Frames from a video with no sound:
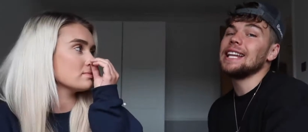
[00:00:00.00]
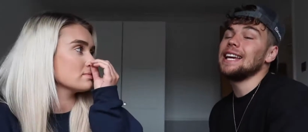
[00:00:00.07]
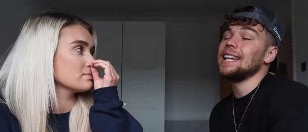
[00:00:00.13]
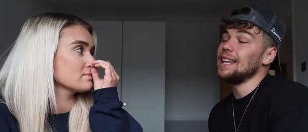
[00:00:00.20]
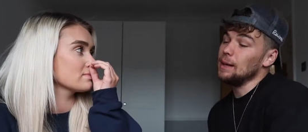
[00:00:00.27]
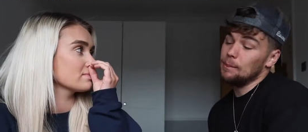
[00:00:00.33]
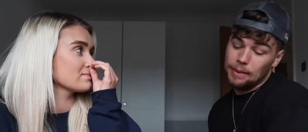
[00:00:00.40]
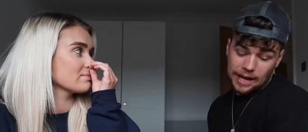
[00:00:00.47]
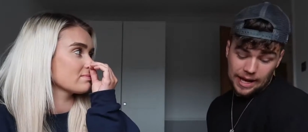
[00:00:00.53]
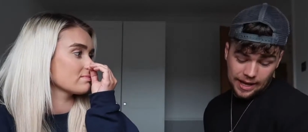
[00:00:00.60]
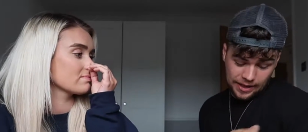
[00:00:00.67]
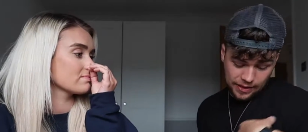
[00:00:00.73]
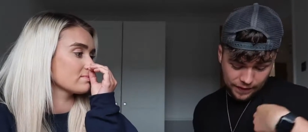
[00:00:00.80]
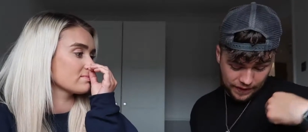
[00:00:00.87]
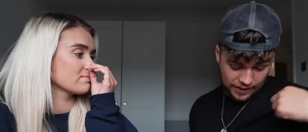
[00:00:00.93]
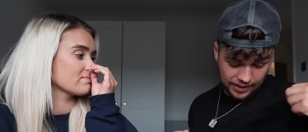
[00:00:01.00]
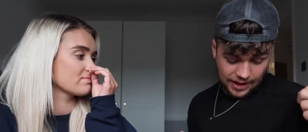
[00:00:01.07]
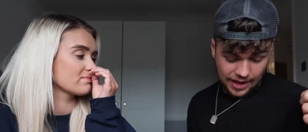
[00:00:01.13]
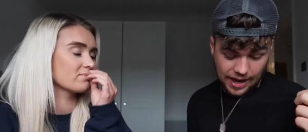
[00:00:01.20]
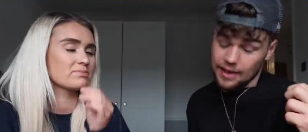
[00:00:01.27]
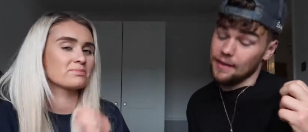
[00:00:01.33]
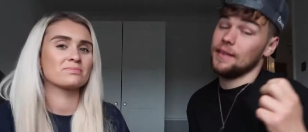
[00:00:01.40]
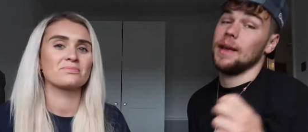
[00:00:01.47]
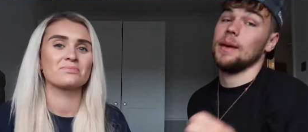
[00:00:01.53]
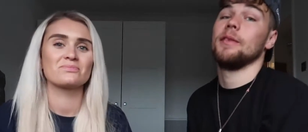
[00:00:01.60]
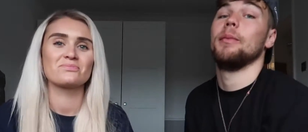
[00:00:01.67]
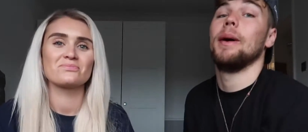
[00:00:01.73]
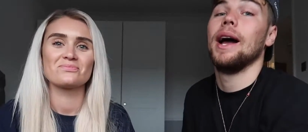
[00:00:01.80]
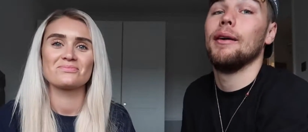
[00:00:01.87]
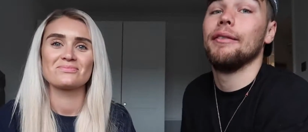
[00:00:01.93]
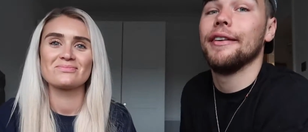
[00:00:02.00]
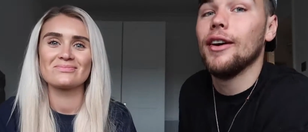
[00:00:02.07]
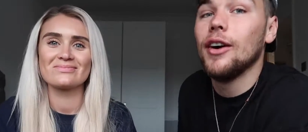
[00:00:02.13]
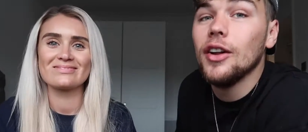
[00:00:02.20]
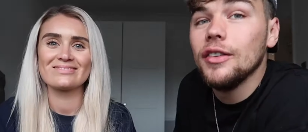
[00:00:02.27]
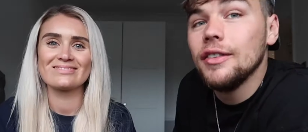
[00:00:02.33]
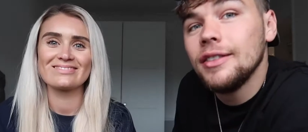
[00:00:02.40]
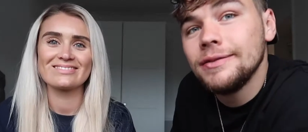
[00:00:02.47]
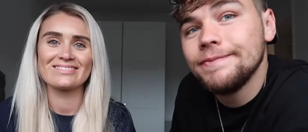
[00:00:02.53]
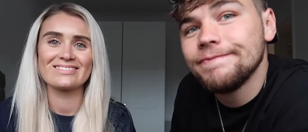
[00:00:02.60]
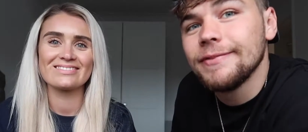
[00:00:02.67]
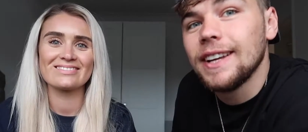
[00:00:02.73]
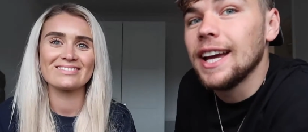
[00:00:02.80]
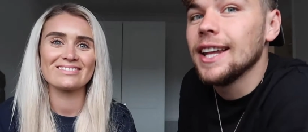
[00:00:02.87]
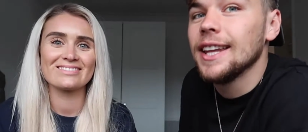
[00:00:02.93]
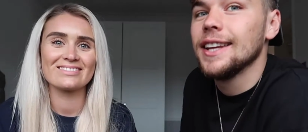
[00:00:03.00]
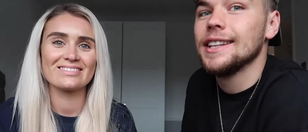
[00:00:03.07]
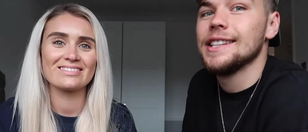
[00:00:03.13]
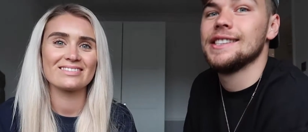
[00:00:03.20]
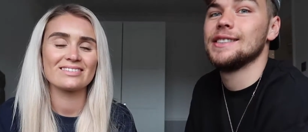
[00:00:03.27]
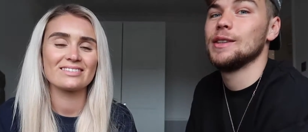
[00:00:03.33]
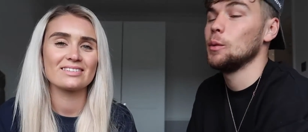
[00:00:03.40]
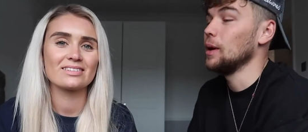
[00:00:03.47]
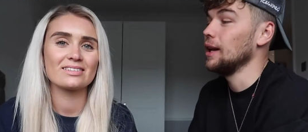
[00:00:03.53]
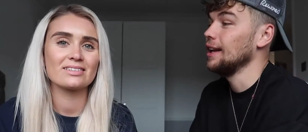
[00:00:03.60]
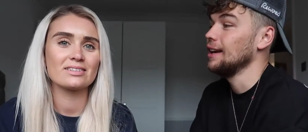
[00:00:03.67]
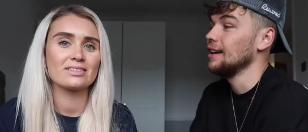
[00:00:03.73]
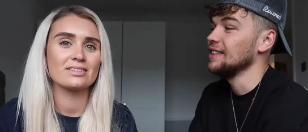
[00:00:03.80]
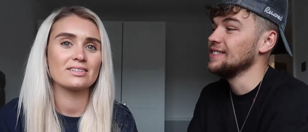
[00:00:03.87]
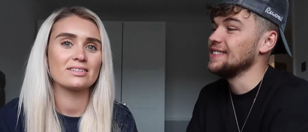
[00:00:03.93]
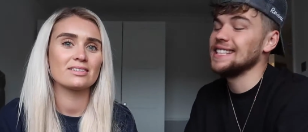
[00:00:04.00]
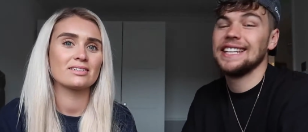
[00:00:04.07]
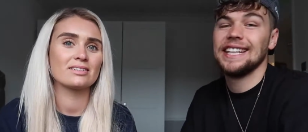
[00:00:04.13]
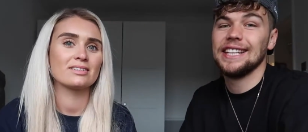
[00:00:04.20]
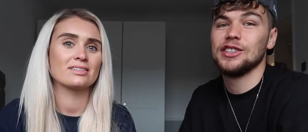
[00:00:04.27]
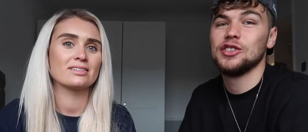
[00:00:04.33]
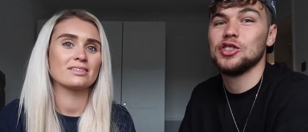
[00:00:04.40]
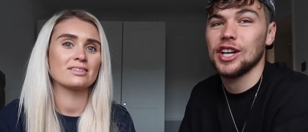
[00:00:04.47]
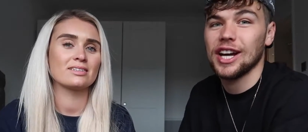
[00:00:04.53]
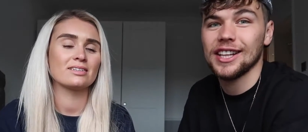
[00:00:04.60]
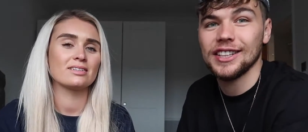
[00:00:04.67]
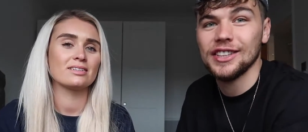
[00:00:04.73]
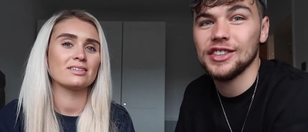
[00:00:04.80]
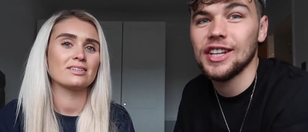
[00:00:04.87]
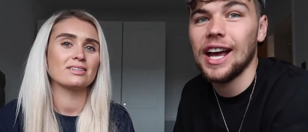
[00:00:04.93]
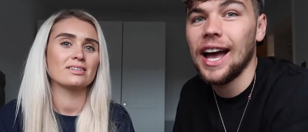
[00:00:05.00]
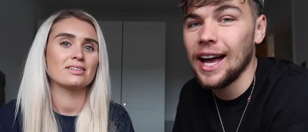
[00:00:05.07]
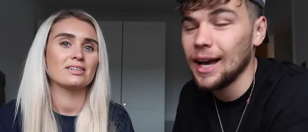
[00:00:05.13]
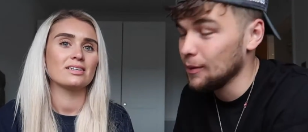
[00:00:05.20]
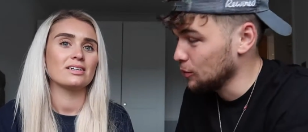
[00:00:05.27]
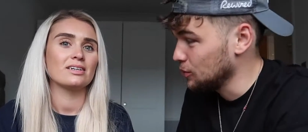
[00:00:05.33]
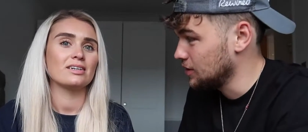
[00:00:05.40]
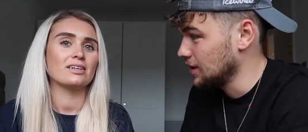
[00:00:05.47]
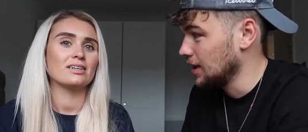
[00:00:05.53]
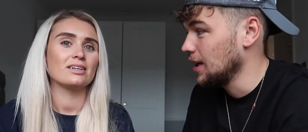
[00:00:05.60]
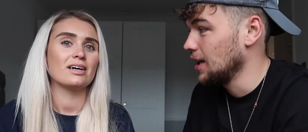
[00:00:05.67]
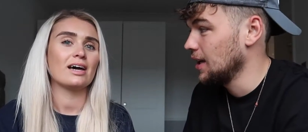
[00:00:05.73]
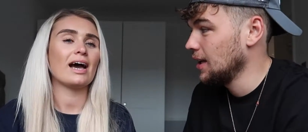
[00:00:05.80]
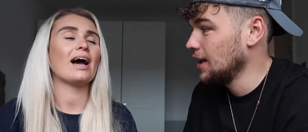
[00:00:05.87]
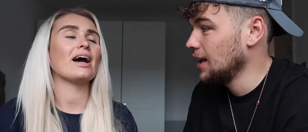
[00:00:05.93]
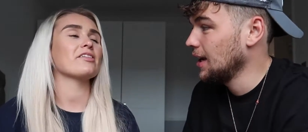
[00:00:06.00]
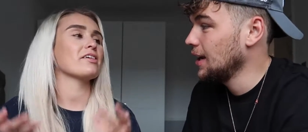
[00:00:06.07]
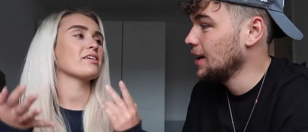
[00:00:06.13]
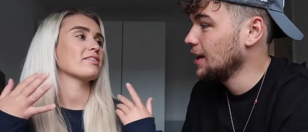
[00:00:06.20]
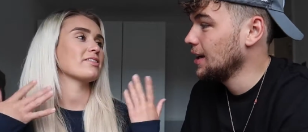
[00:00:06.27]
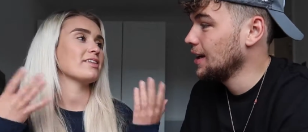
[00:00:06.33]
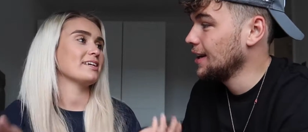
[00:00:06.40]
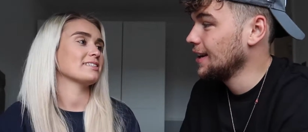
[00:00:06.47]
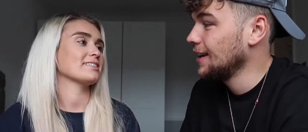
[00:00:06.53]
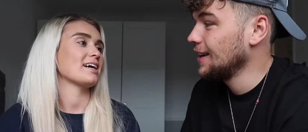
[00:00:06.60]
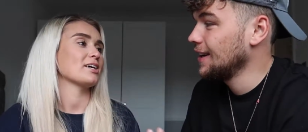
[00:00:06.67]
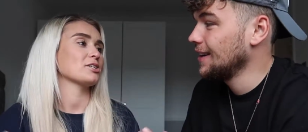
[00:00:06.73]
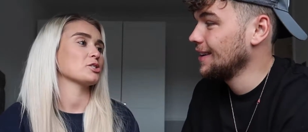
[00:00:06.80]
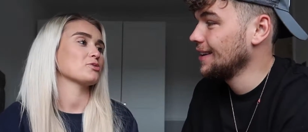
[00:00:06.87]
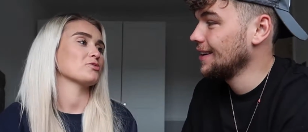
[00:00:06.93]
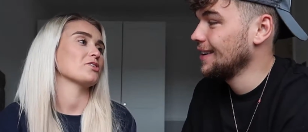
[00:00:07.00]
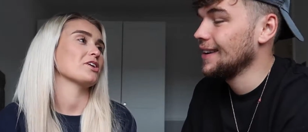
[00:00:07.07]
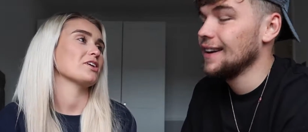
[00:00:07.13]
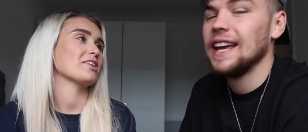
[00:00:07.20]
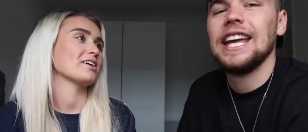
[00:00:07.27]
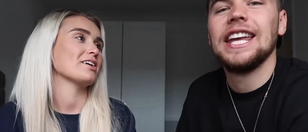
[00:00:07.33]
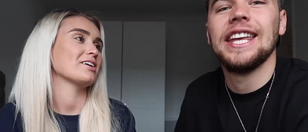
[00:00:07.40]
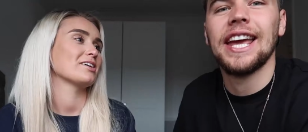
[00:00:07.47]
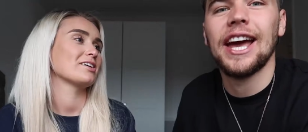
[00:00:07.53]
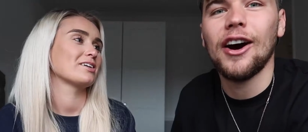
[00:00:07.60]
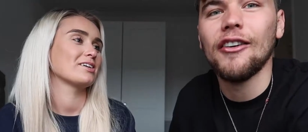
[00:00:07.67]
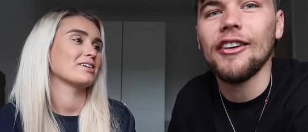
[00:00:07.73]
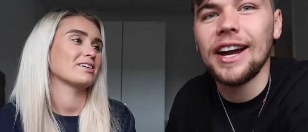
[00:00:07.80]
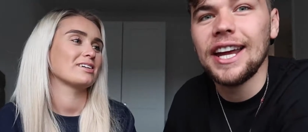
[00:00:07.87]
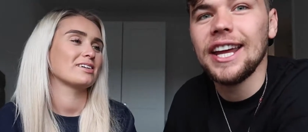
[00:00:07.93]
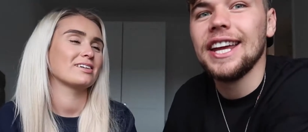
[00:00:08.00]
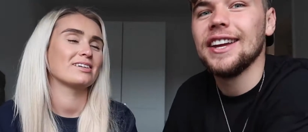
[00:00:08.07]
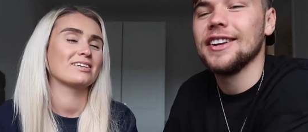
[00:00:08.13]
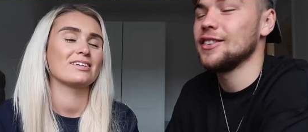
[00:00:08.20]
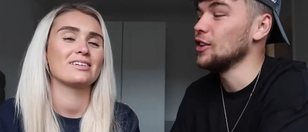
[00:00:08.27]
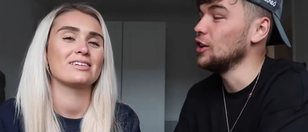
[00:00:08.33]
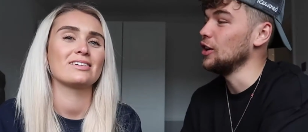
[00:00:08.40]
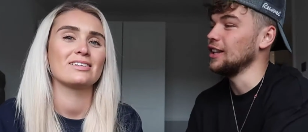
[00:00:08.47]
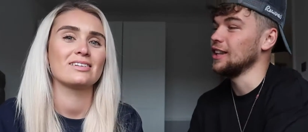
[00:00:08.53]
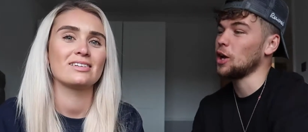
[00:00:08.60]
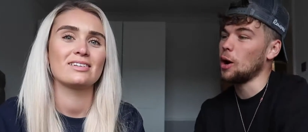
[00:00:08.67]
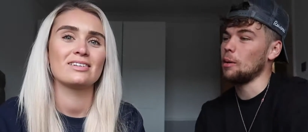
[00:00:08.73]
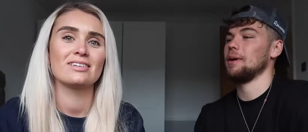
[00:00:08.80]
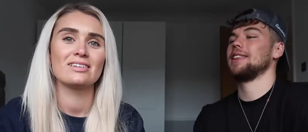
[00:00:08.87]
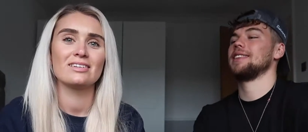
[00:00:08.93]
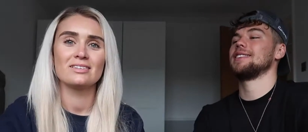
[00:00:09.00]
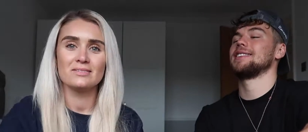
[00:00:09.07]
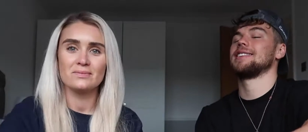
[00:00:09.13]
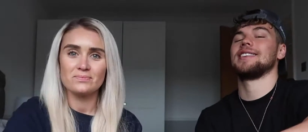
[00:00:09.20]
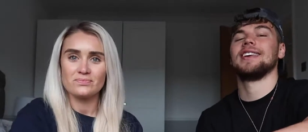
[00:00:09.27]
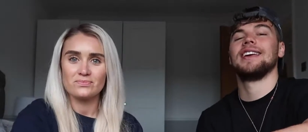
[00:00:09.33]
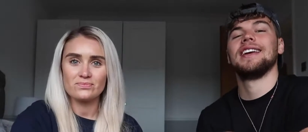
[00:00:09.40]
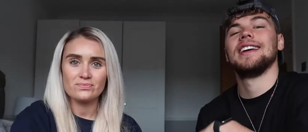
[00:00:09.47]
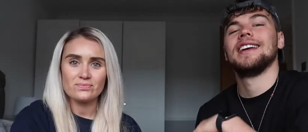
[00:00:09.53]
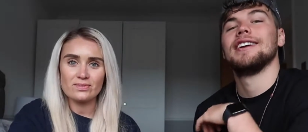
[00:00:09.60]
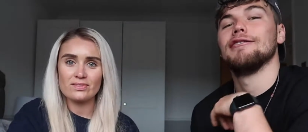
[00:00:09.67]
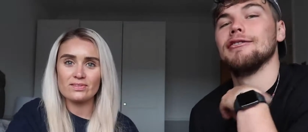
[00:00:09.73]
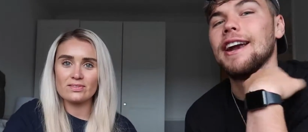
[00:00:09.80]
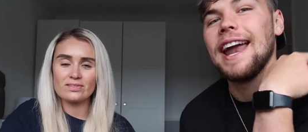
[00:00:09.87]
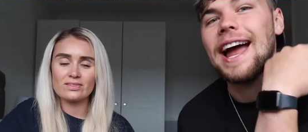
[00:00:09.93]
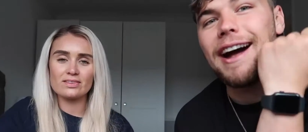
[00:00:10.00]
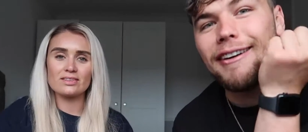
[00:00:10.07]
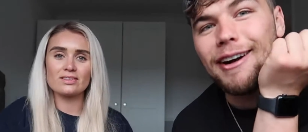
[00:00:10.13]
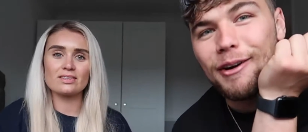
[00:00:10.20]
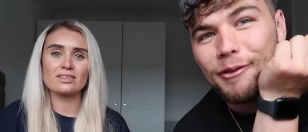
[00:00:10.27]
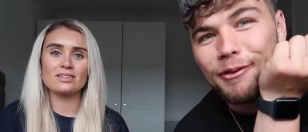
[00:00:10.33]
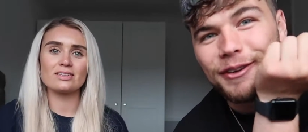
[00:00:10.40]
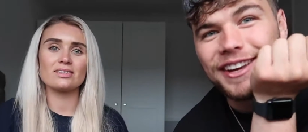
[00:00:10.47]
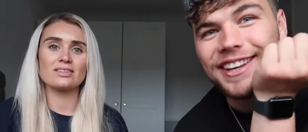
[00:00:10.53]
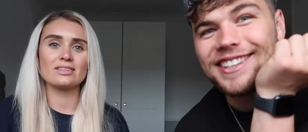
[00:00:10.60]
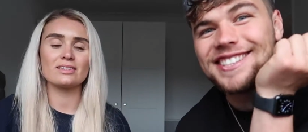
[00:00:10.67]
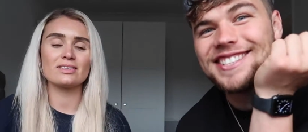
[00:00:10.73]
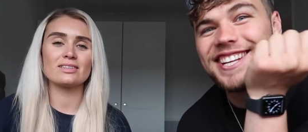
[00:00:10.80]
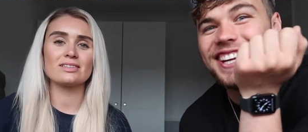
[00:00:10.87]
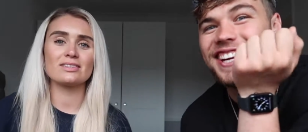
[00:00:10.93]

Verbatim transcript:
Speaker 1: clearly by the fact that I have kept my outfit on, Ellie is the winner of today's challenge, I would say.
Speaker 2: I think these guys should vote there. Yeah,
Speaker 1: alright. So in the comments, rate our outfits.